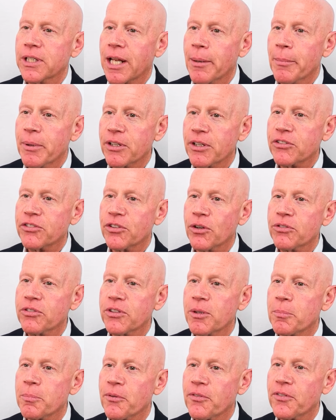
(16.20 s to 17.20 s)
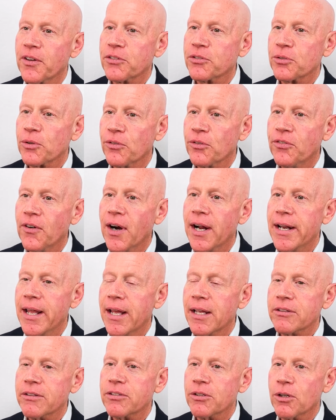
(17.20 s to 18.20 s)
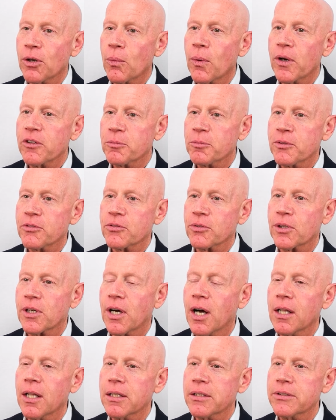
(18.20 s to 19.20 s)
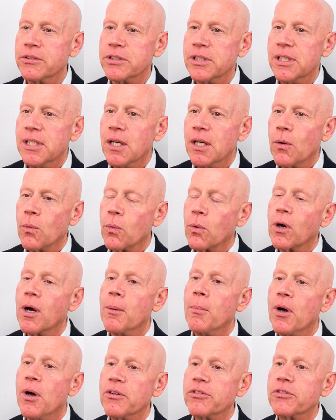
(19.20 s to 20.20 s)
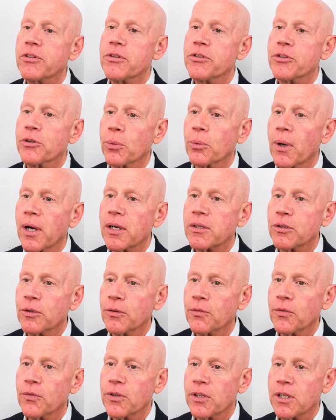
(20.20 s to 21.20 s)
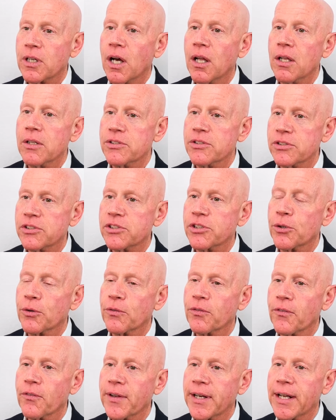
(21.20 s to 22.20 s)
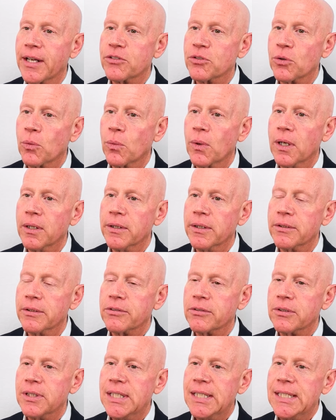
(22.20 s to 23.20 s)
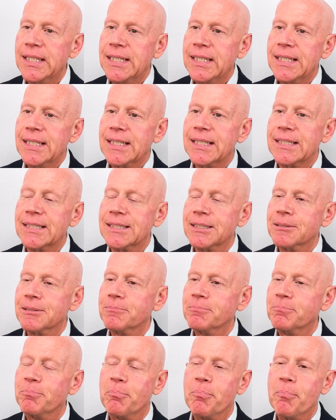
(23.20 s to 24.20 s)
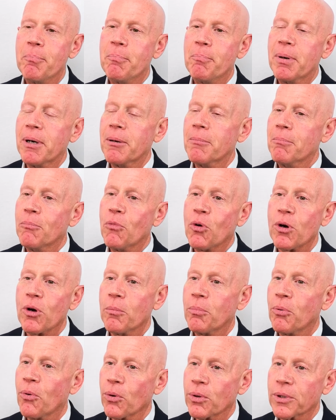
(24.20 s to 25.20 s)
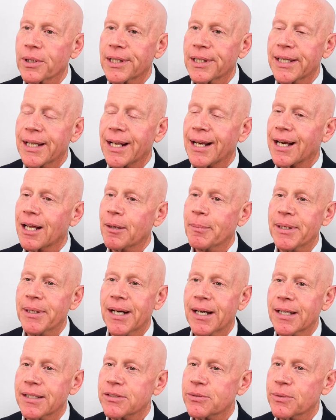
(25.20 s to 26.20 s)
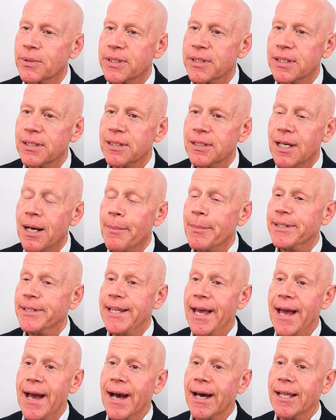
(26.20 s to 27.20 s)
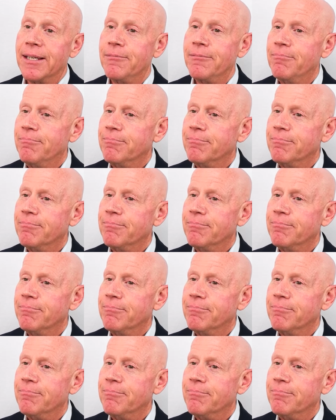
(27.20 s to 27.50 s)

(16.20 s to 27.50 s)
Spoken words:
and I'm an associate professor of finance here at Westminster College, where I'm also the director for the college's Center for Financial Wellness. But more importantly, and I got to be honest with you, I'm a dad.